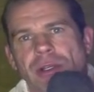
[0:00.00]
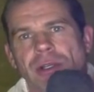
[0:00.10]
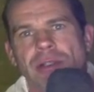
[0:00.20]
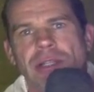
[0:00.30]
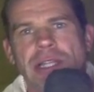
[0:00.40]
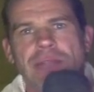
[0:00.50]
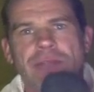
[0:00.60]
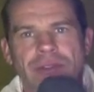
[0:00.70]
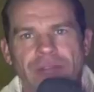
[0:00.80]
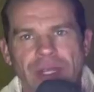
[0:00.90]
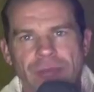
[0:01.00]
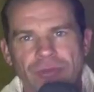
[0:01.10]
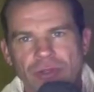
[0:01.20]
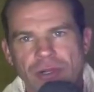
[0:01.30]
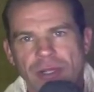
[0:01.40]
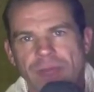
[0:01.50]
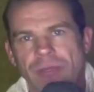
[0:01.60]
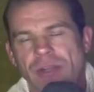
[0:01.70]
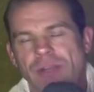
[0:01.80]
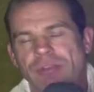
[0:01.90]
uh, leaving Team Sky
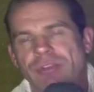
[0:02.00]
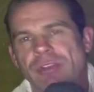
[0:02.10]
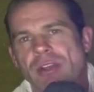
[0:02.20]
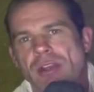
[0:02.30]
Ineos